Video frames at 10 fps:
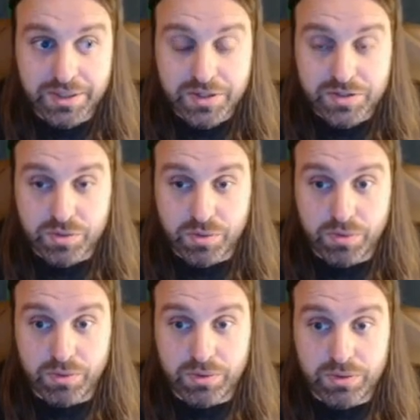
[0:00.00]

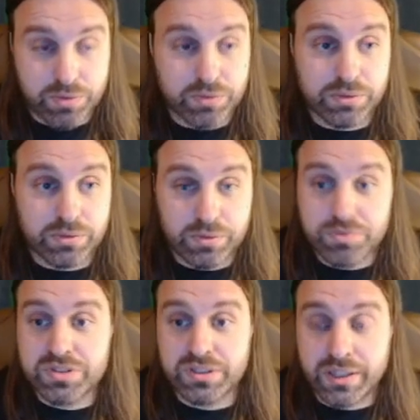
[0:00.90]
So you're
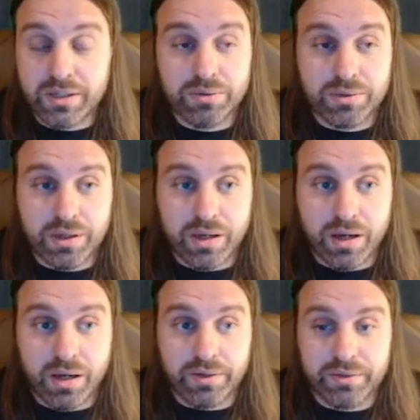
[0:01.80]
losing out
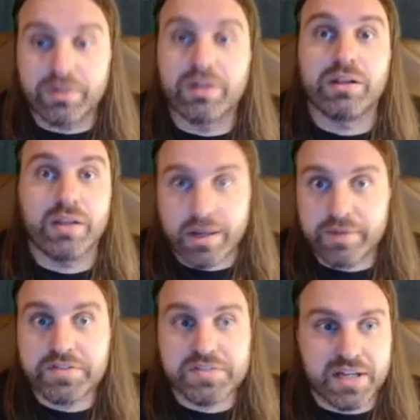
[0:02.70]
on a lot of
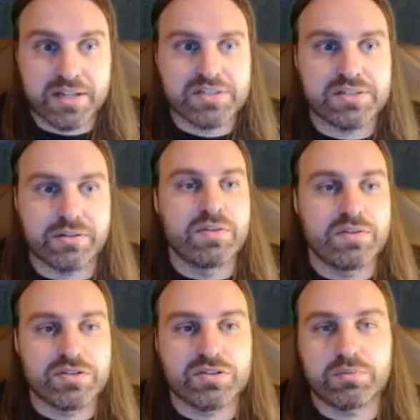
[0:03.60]
stats here.
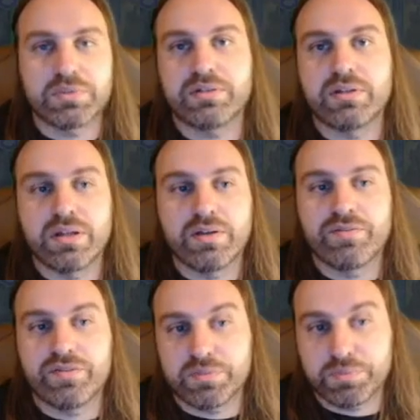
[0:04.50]
This could have been
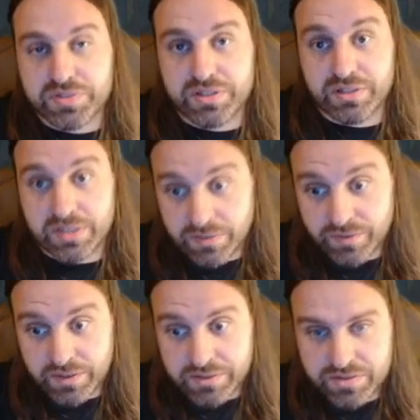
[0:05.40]
50%
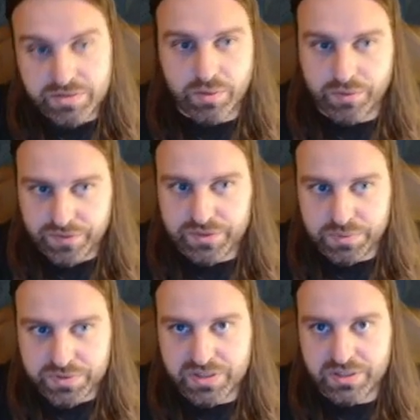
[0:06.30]
defense or 50%
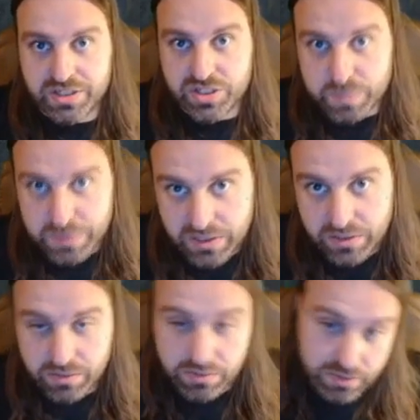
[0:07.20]
HP
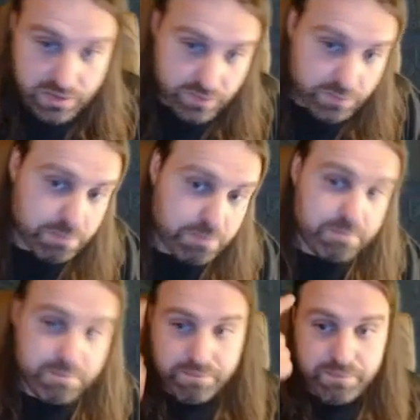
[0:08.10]
to even
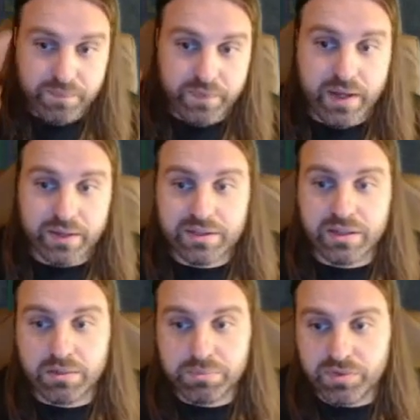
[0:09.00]
knock that
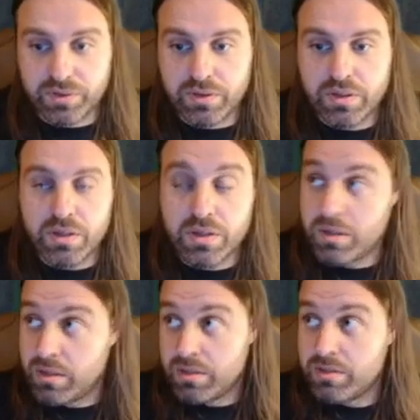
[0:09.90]
up to
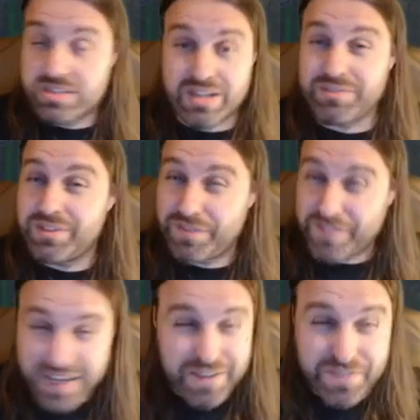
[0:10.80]

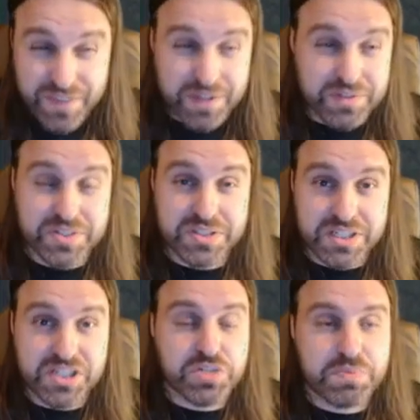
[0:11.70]
75,000
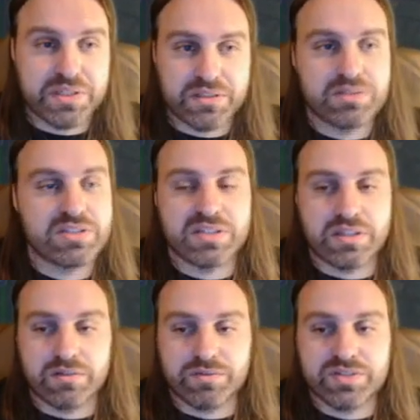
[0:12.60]
HP instead
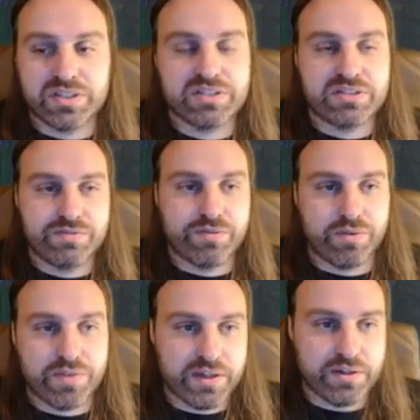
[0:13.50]
of
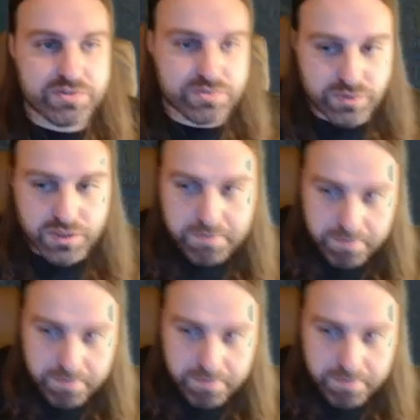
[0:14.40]
64,000, right?